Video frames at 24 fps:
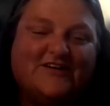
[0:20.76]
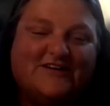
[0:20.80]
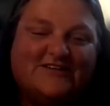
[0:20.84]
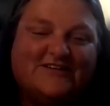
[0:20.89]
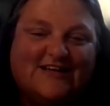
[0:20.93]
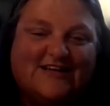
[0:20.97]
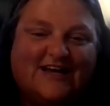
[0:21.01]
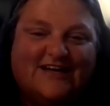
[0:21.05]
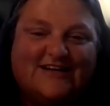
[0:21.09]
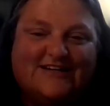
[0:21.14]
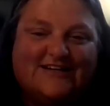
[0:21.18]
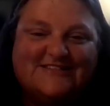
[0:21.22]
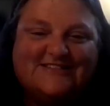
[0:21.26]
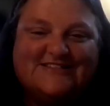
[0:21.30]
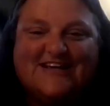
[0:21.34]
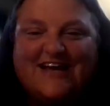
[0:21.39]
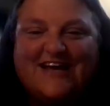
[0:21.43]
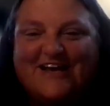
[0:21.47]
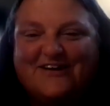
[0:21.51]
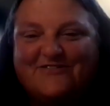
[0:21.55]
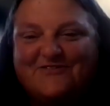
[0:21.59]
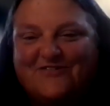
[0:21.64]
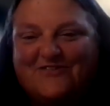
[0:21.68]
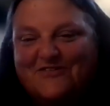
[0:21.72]
we're so
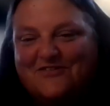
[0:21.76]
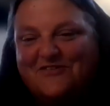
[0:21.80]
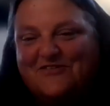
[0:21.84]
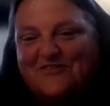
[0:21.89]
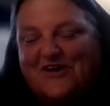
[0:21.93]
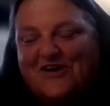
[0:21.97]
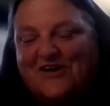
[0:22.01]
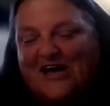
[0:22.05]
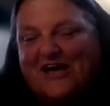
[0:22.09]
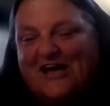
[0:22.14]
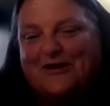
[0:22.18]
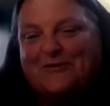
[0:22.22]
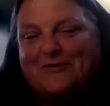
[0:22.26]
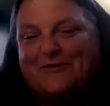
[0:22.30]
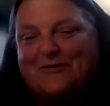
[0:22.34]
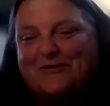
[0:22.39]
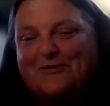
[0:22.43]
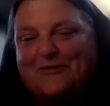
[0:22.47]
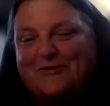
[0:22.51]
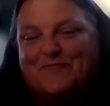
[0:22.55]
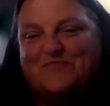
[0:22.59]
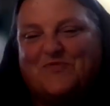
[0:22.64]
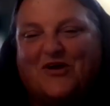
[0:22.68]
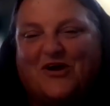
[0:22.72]
excited to have you
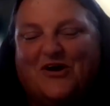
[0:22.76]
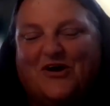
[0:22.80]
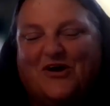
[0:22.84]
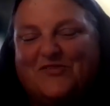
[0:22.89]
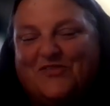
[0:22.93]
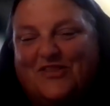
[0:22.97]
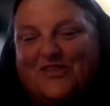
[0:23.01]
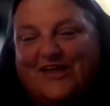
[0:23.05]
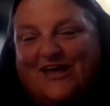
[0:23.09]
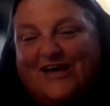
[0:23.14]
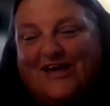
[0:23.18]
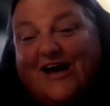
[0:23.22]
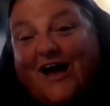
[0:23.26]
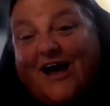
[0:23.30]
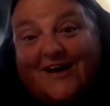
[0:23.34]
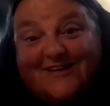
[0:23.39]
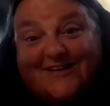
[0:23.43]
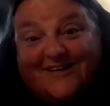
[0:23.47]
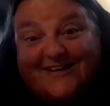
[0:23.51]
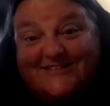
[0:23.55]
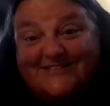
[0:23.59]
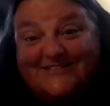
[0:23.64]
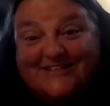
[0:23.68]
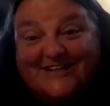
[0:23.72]
on the
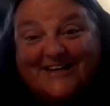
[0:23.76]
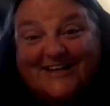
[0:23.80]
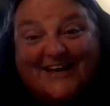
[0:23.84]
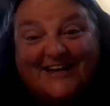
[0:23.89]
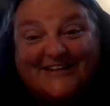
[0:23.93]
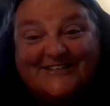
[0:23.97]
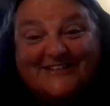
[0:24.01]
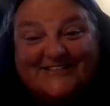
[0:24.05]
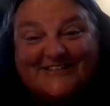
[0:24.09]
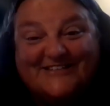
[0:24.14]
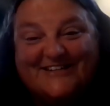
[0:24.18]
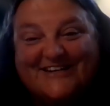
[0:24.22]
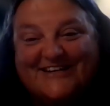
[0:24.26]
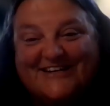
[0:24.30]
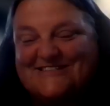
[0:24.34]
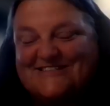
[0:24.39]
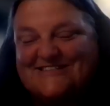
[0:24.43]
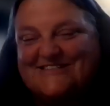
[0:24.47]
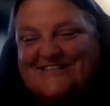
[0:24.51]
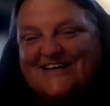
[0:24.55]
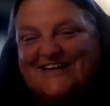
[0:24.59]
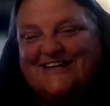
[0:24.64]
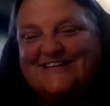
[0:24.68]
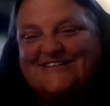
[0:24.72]
ARC Education
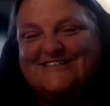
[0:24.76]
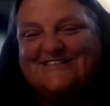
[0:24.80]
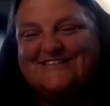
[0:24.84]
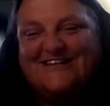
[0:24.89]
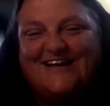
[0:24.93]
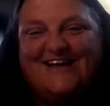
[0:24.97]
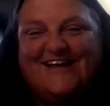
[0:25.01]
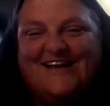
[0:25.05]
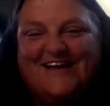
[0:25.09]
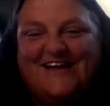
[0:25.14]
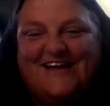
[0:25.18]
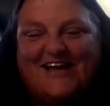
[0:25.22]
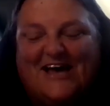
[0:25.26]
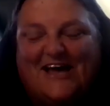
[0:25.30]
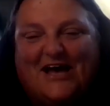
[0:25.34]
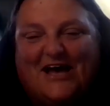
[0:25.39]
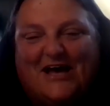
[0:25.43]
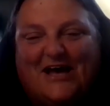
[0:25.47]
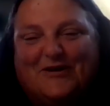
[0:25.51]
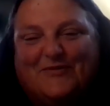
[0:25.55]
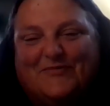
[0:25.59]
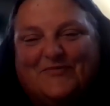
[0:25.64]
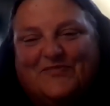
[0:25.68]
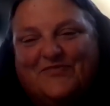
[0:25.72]
NZ
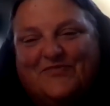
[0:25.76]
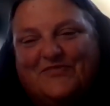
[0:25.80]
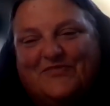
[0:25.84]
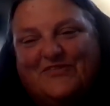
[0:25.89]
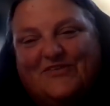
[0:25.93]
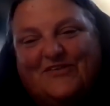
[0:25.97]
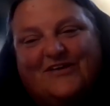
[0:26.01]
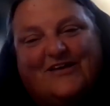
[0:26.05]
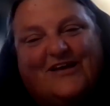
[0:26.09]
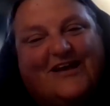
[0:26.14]
um,